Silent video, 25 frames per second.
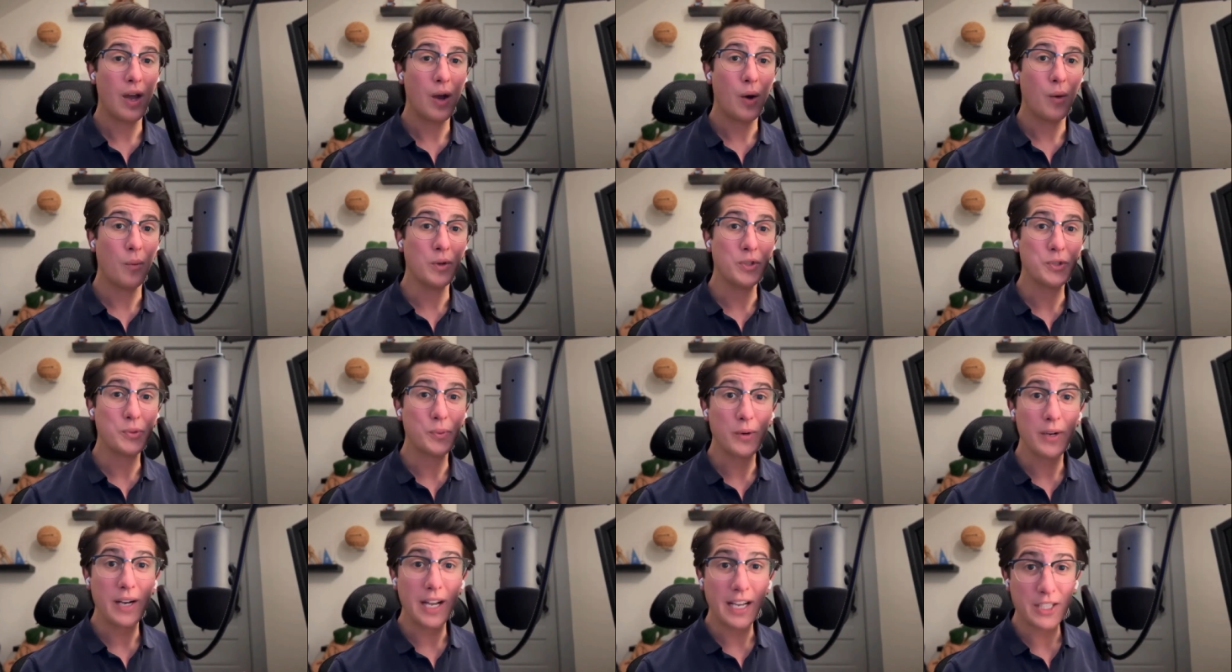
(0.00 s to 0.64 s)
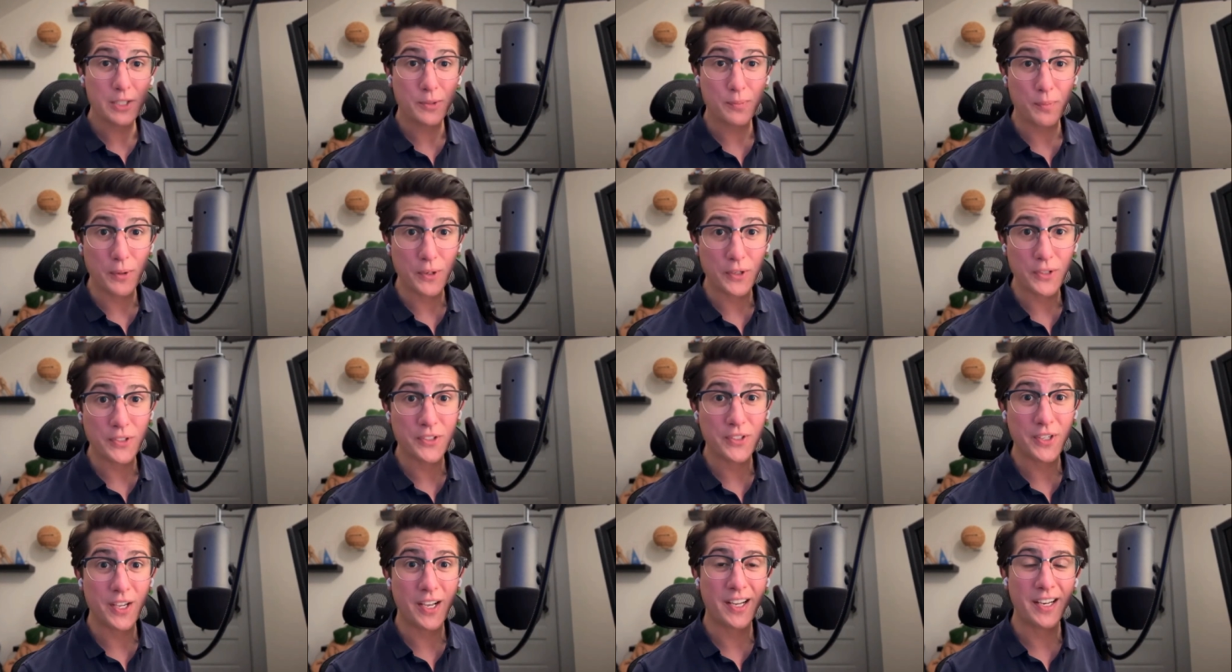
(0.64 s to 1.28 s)
Once we're
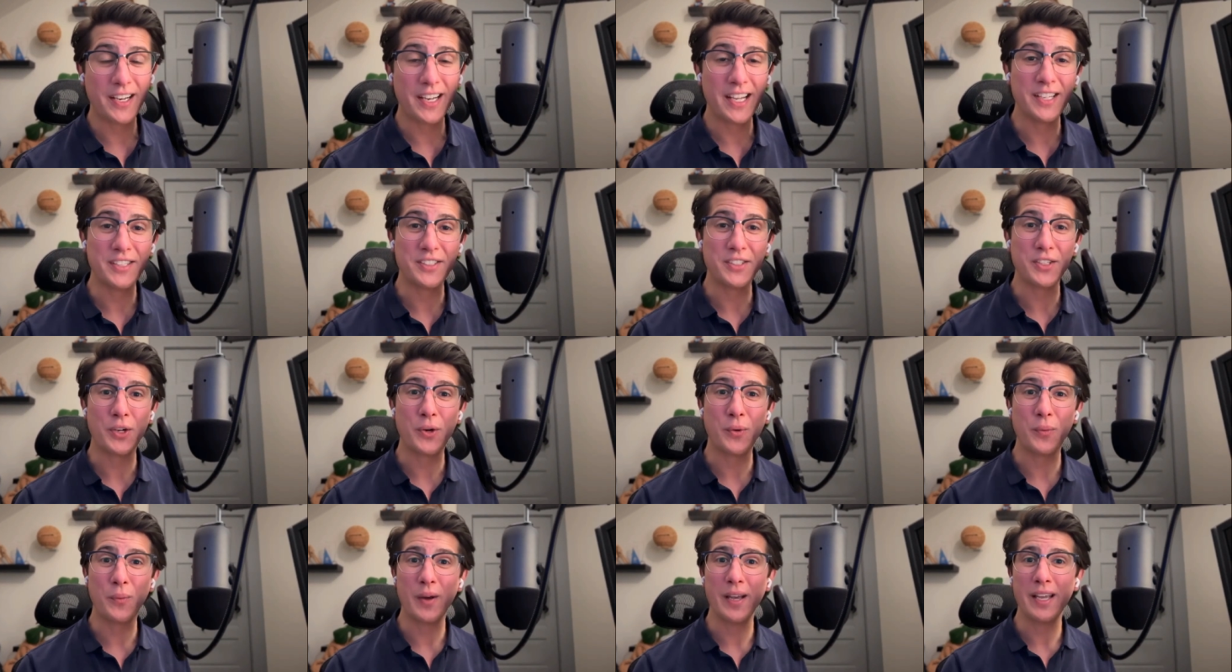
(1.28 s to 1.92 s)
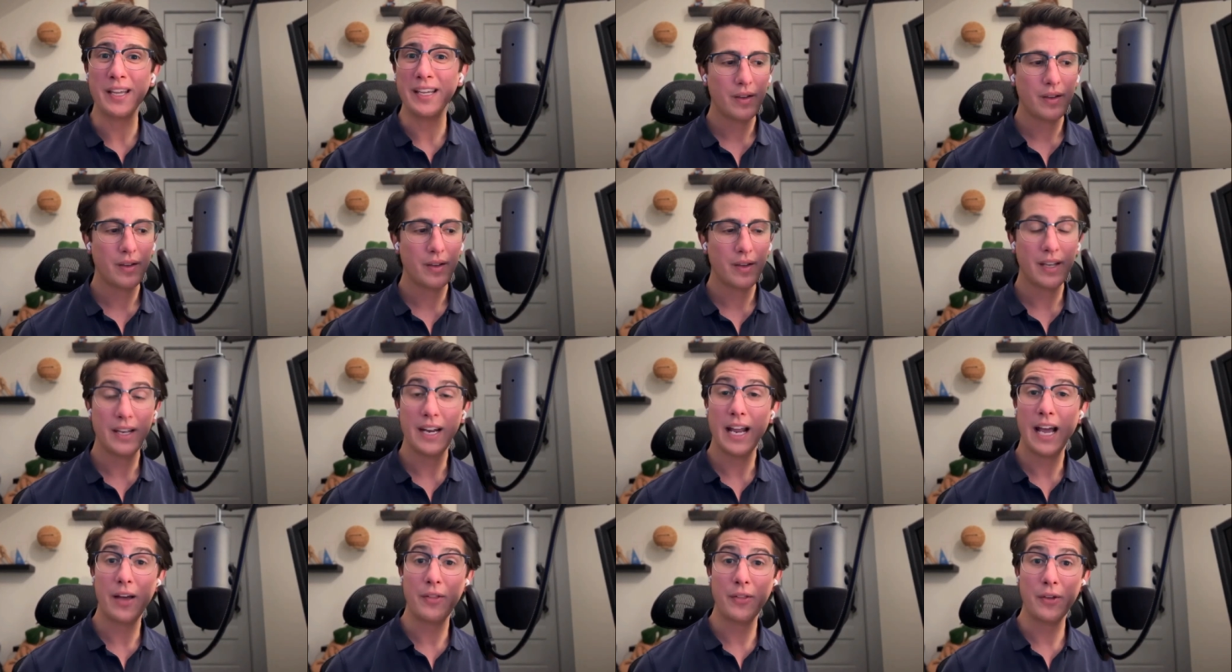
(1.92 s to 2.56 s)
experts on async await
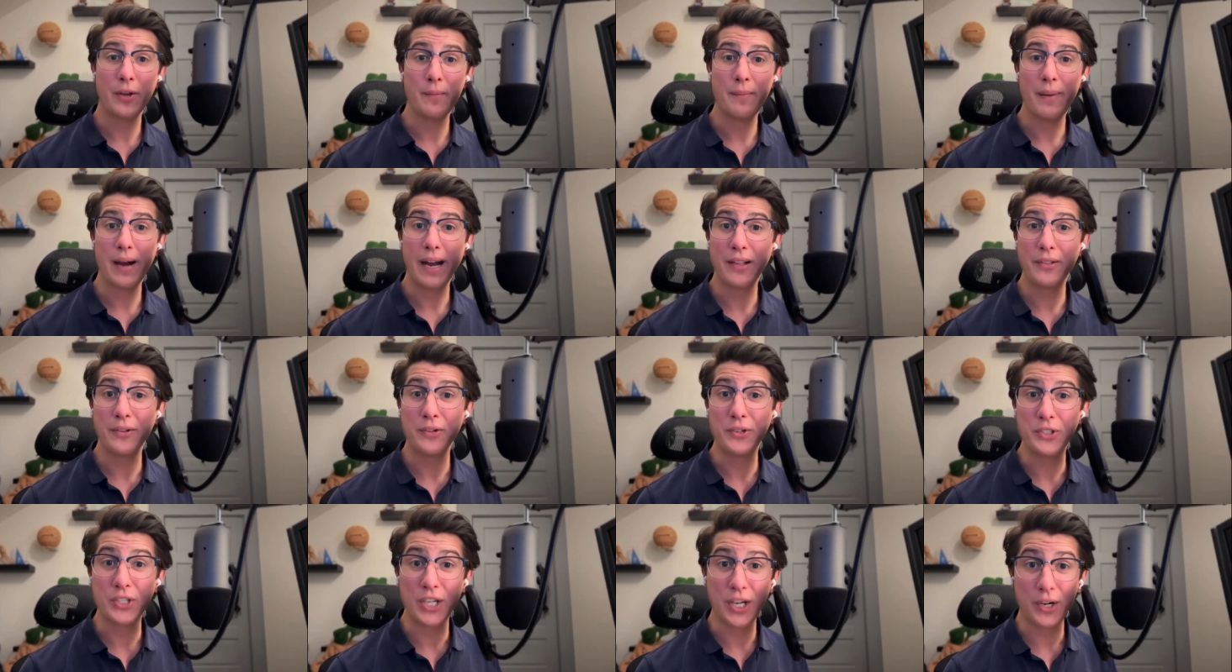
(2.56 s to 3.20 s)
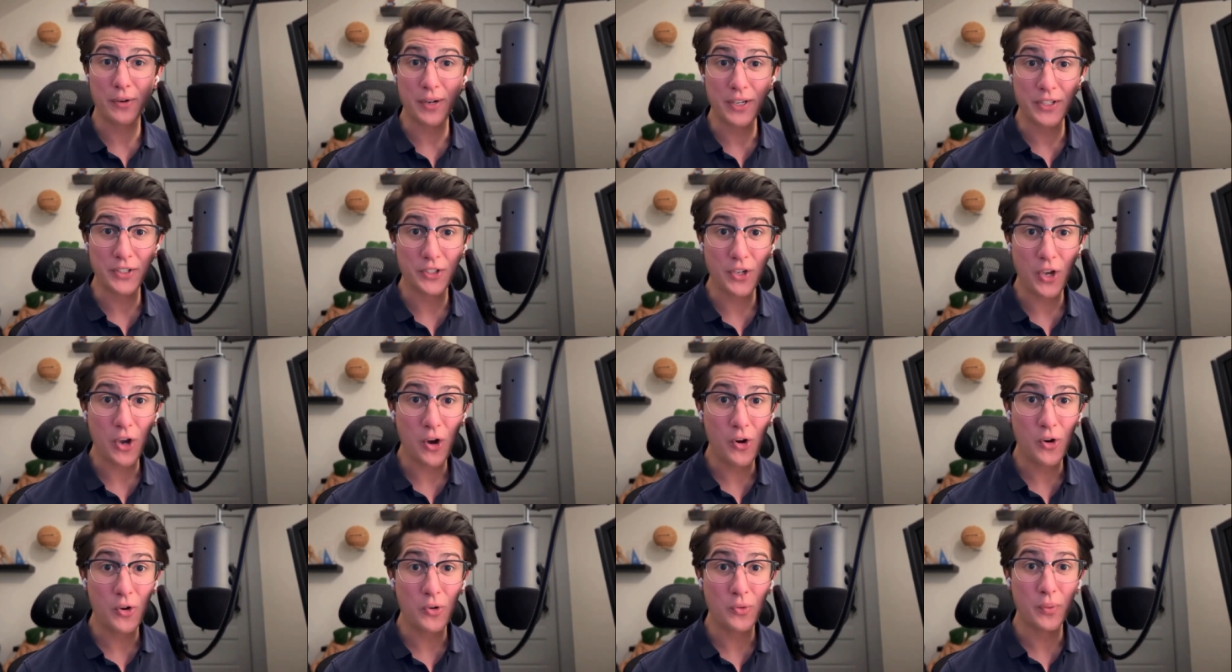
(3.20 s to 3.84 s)
and how the compiler generates
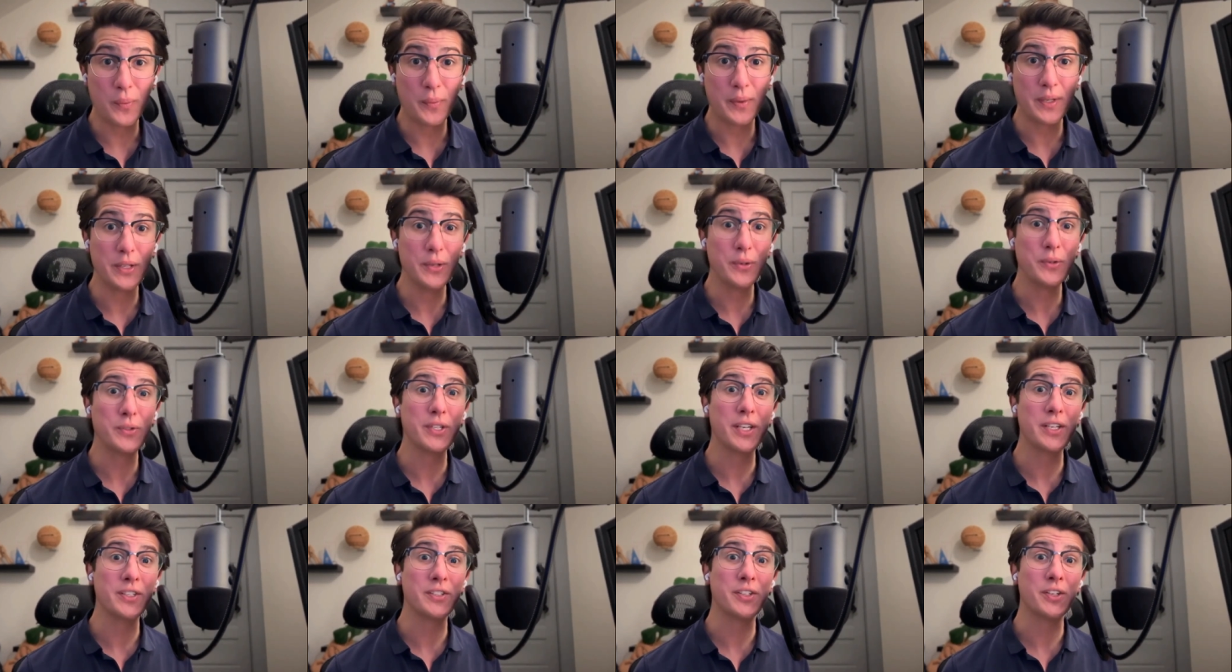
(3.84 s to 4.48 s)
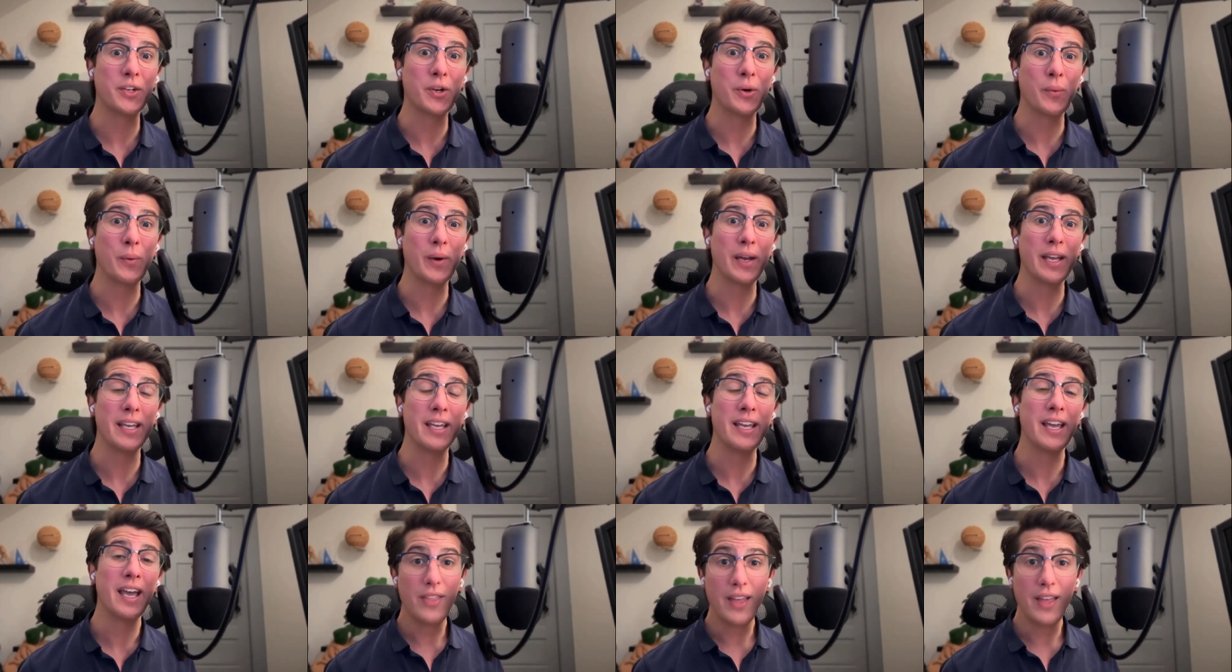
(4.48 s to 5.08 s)
code when we use async await,